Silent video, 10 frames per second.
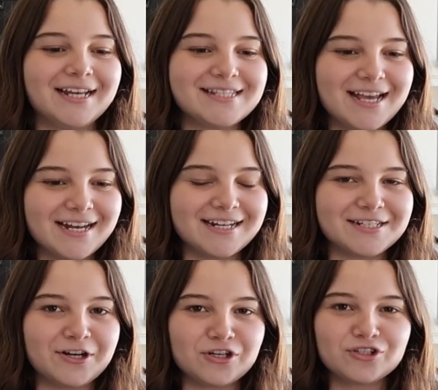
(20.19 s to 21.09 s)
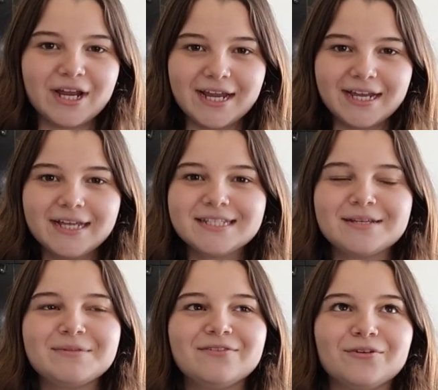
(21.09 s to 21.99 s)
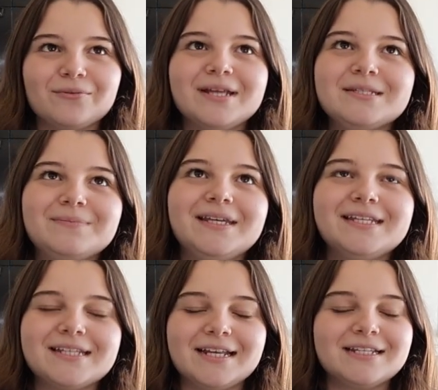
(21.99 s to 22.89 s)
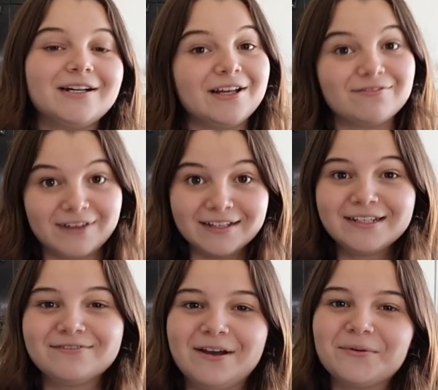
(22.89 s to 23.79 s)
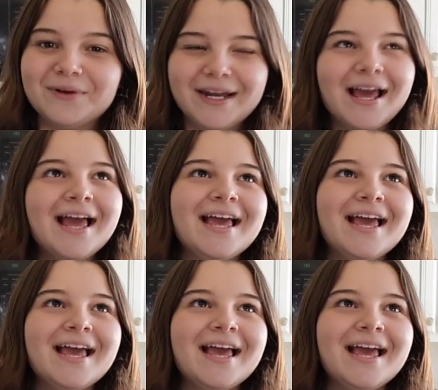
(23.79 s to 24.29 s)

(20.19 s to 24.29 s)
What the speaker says: I decided to start trying some different recipes until I finally found one